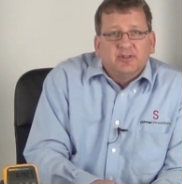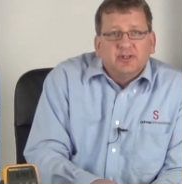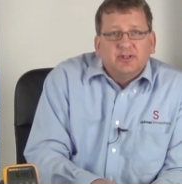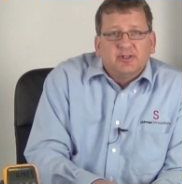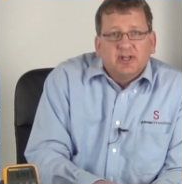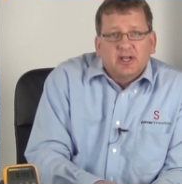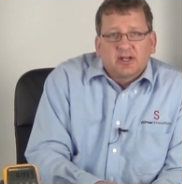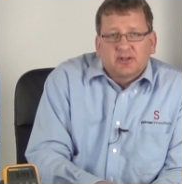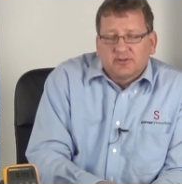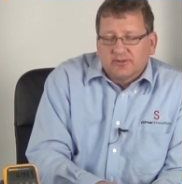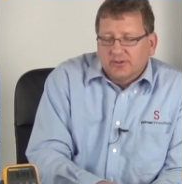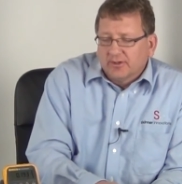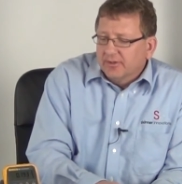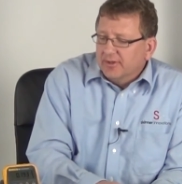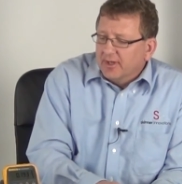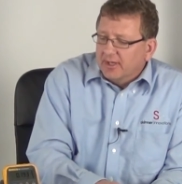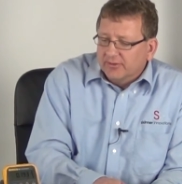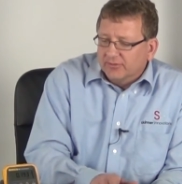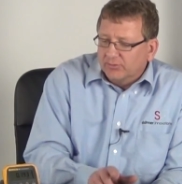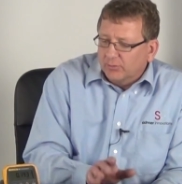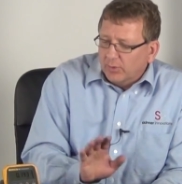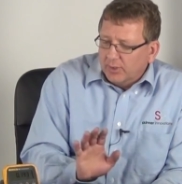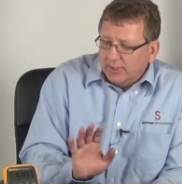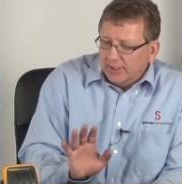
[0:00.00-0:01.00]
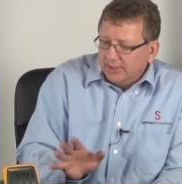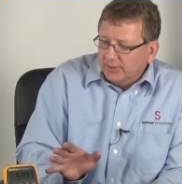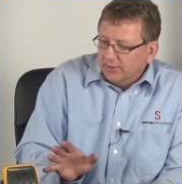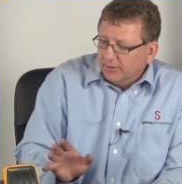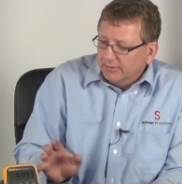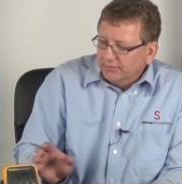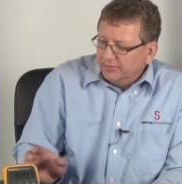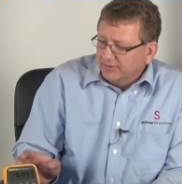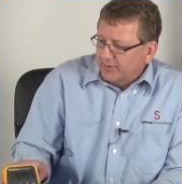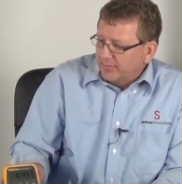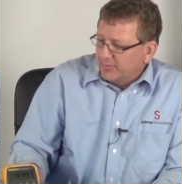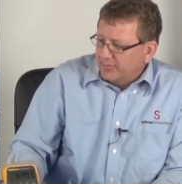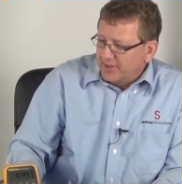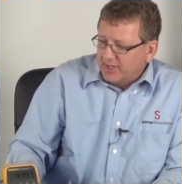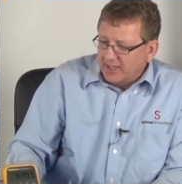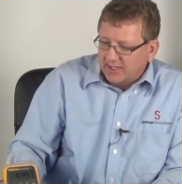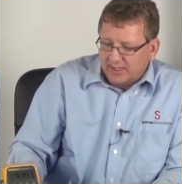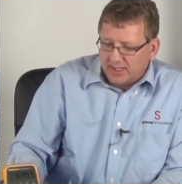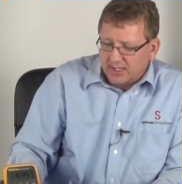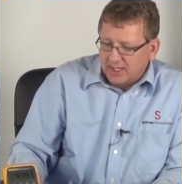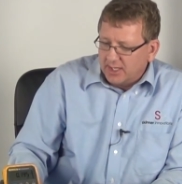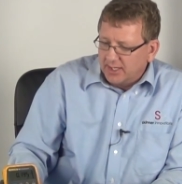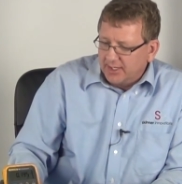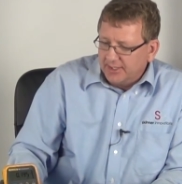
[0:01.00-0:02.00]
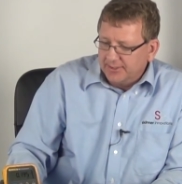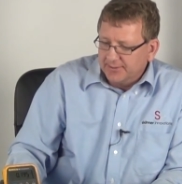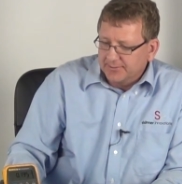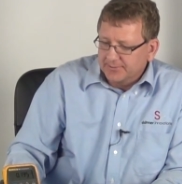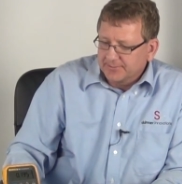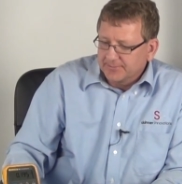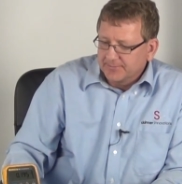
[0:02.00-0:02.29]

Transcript: detector, and that's why it goes up that high.